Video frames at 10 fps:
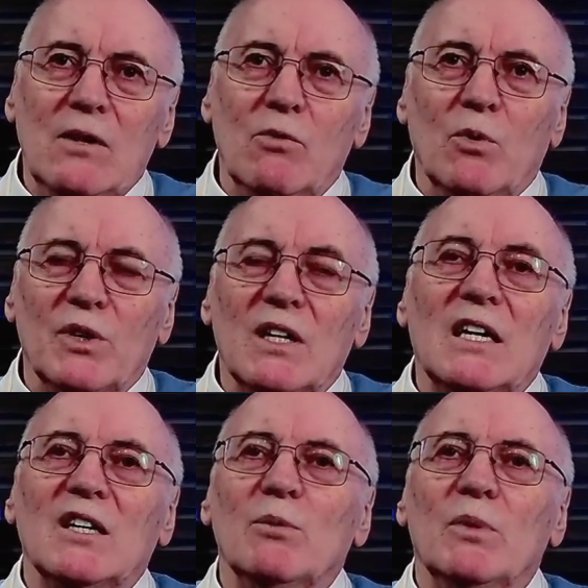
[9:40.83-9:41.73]
when we're
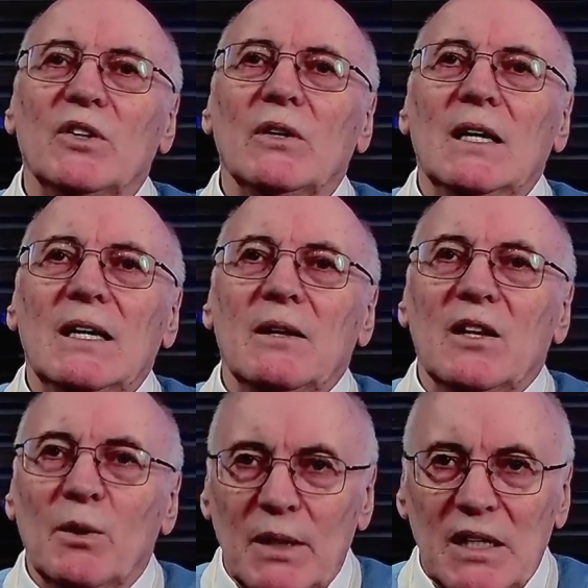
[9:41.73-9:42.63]
talking about
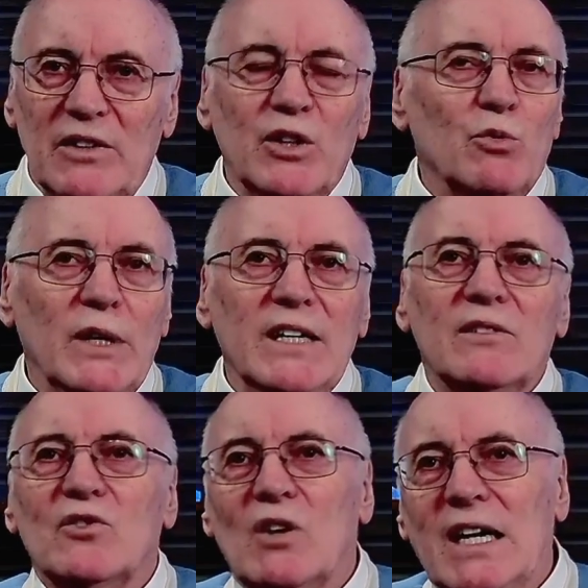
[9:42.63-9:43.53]
the millennial reign
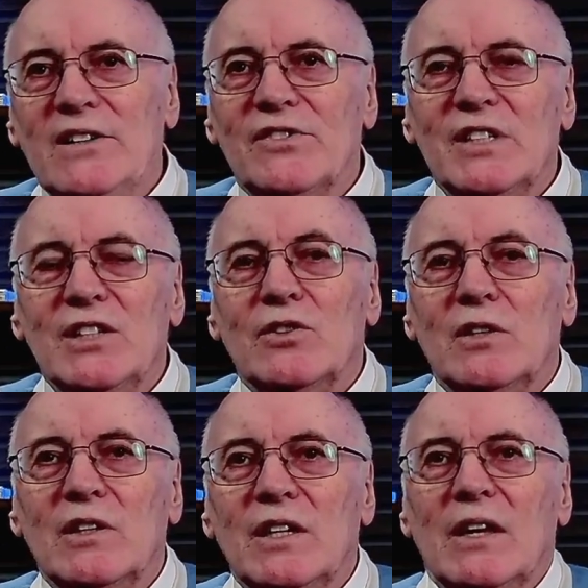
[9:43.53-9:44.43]
of Christ and
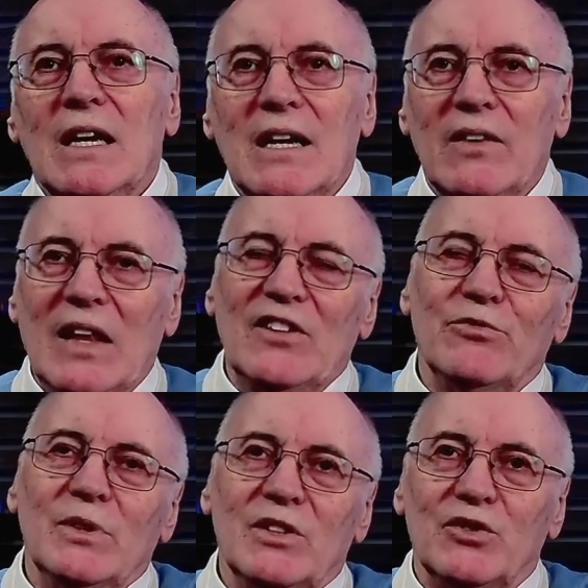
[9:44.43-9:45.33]
eternity, that's
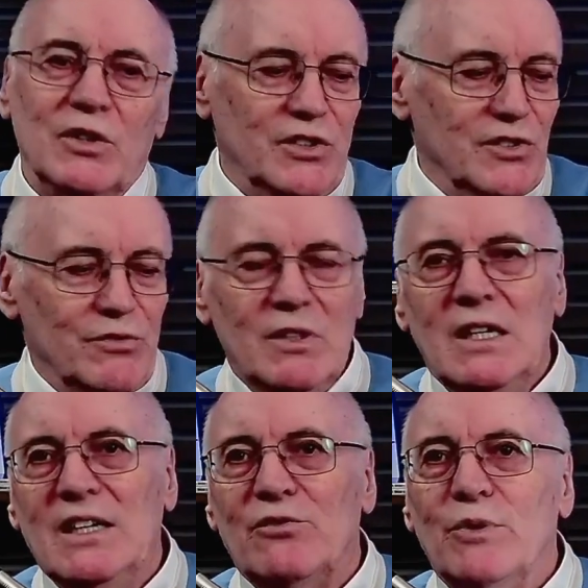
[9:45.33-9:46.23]
when the church
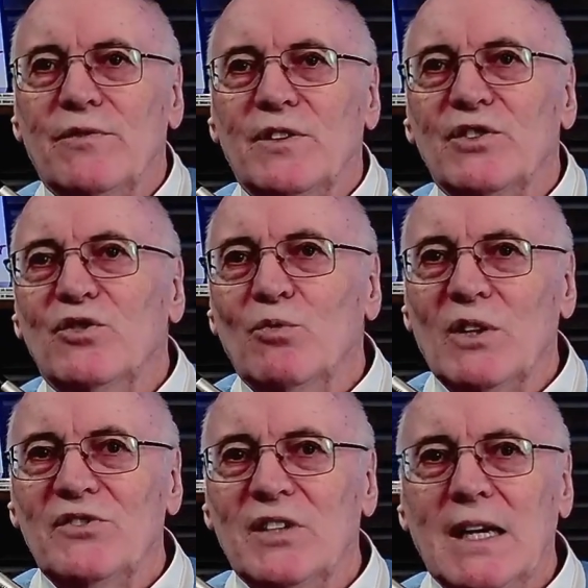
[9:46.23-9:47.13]
is referred to
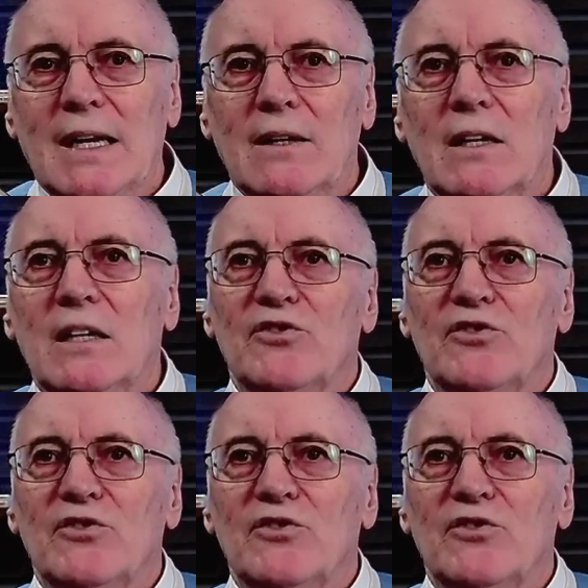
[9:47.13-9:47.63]
once again.